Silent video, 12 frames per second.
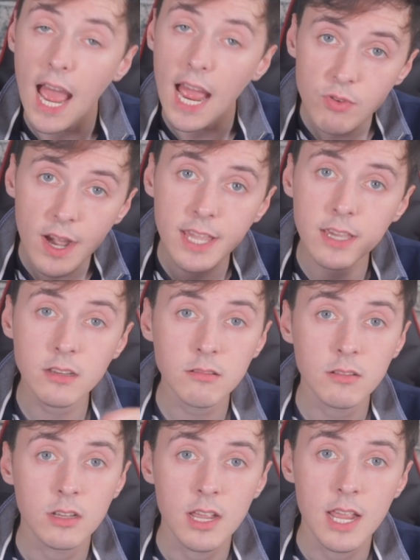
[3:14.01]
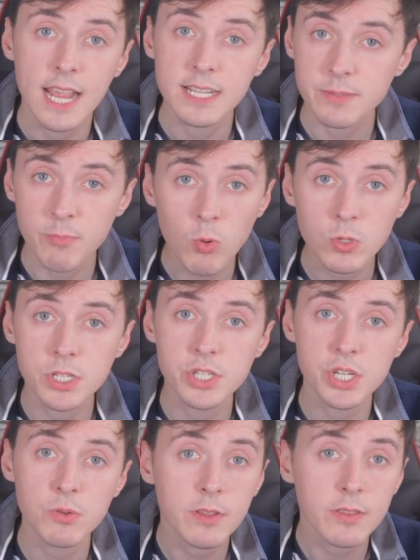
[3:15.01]
I reckon it's more to
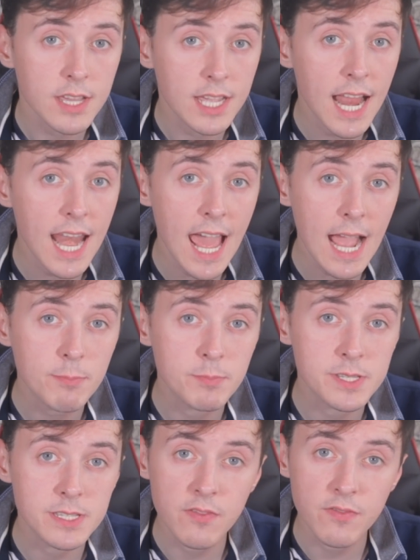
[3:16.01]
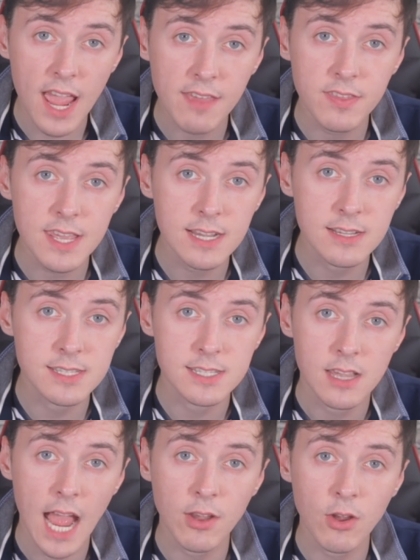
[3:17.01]
do with the collapse of
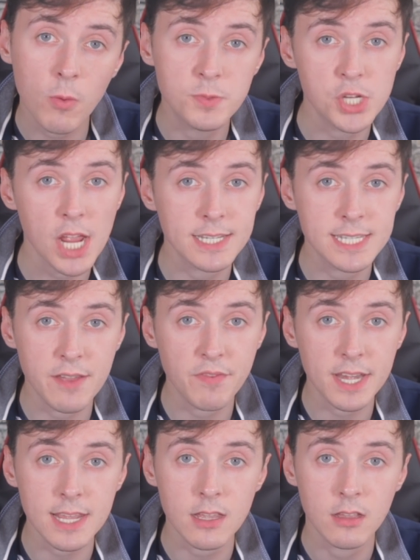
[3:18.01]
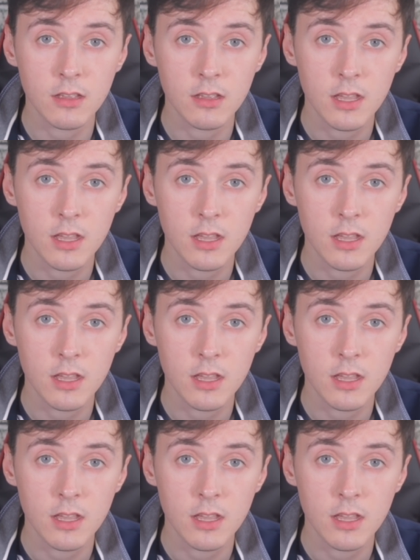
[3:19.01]
ethics and objectivity